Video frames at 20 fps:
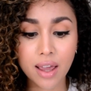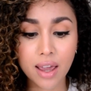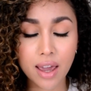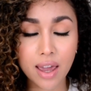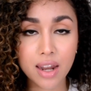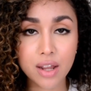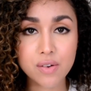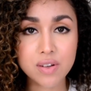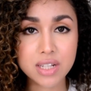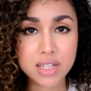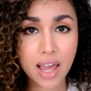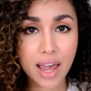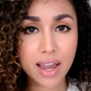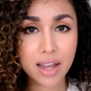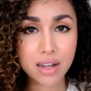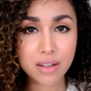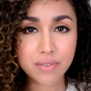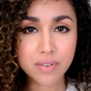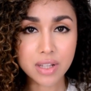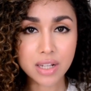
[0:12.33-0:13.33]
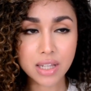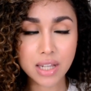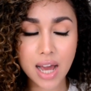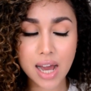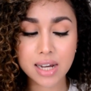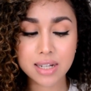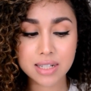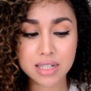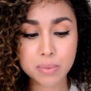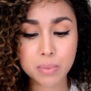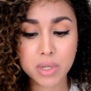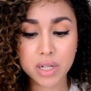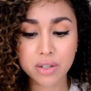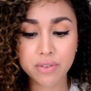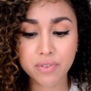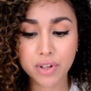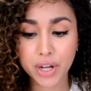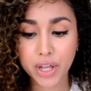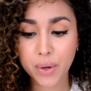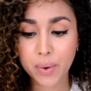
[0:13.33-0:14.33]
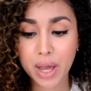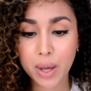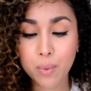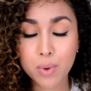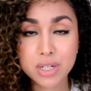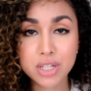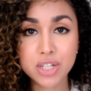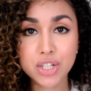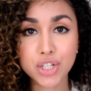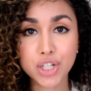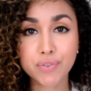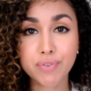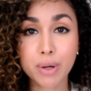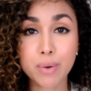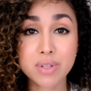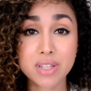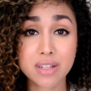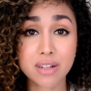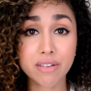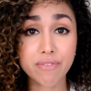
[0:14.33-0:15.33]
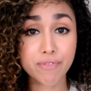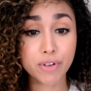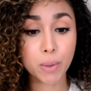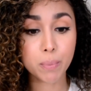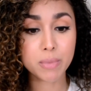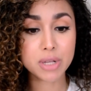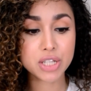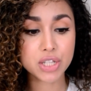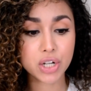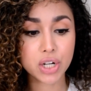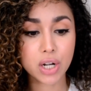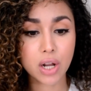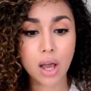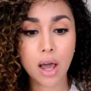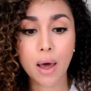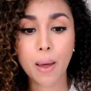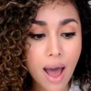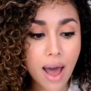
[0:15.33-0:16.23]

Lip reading: And it was kind of a last minute video. I wasn't sure if I was gonna film this or not.